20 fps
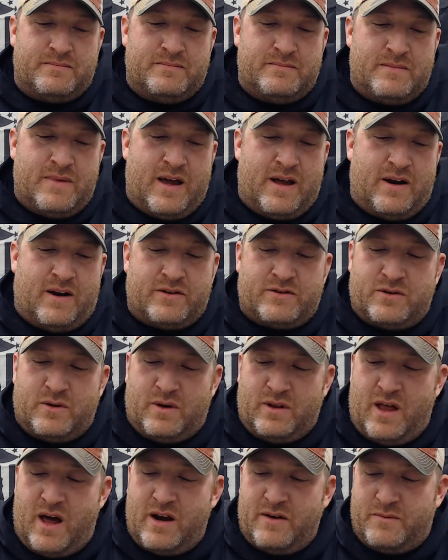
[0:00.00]
And also a
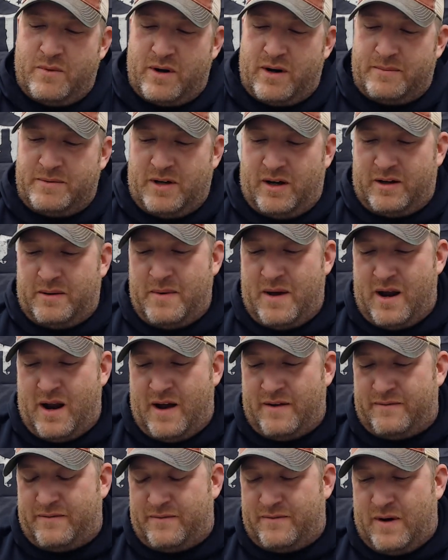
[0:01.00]
lot of what I'm talking about,
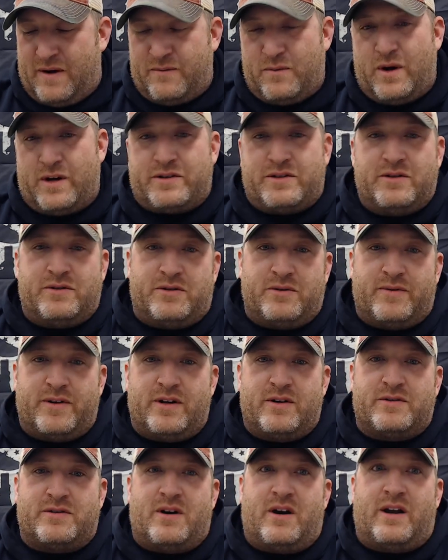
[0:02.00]
I've watched YouTube
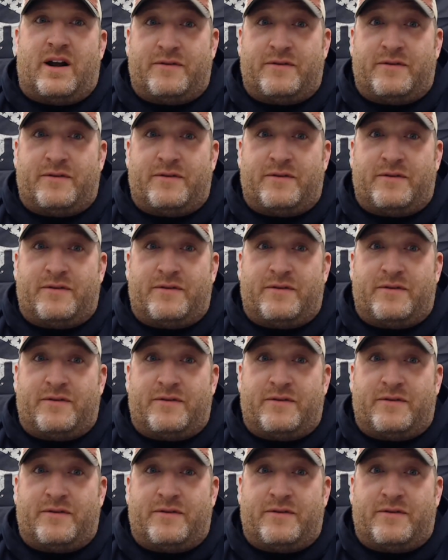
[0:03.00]
videos on.